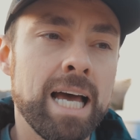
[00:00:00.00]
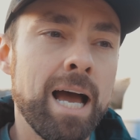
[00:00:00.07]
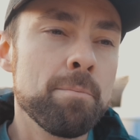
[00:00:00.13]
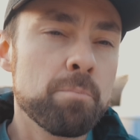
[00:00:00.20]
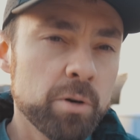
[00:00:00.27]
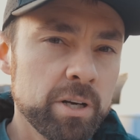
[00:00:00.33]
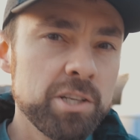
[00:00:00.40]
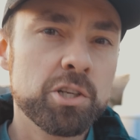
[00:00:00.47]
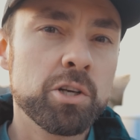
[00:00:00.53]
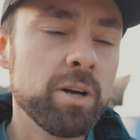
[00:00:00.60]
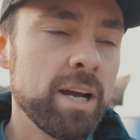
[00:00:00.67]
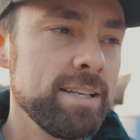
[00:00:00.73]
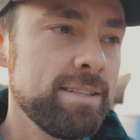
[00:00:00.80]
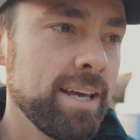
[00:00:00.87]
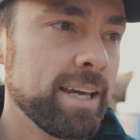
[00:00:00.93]
I'm pretty sure
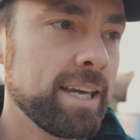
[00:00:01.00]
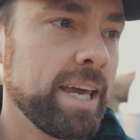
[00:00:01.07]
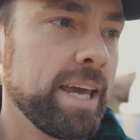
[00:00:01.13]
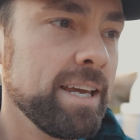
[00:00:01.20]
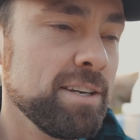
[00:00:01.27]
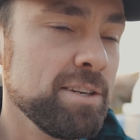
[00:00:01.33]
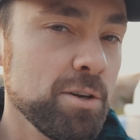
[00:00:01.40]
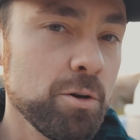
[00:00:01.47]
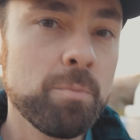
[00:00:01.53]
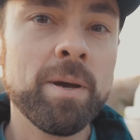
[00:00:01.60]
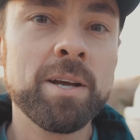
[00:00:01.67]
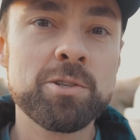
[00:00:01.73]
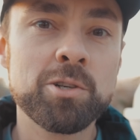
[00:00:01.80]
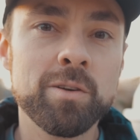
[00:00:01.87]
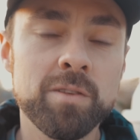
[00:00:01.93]
I take a new
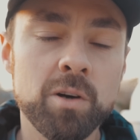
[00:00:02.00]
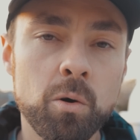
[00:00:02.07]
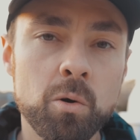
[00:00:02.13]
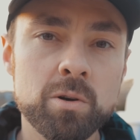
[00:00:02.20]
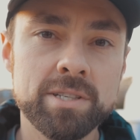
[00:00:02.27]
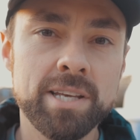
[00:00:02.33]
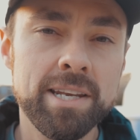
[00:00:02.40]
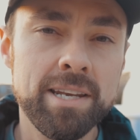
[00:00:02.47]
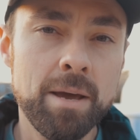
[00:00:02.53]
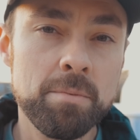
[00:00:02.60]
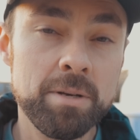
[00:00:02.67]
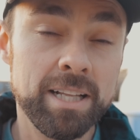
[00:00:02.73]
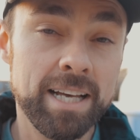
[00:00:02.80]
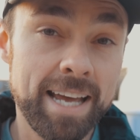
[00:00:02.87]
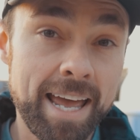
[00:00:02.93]
picture of the Horsehead Nebula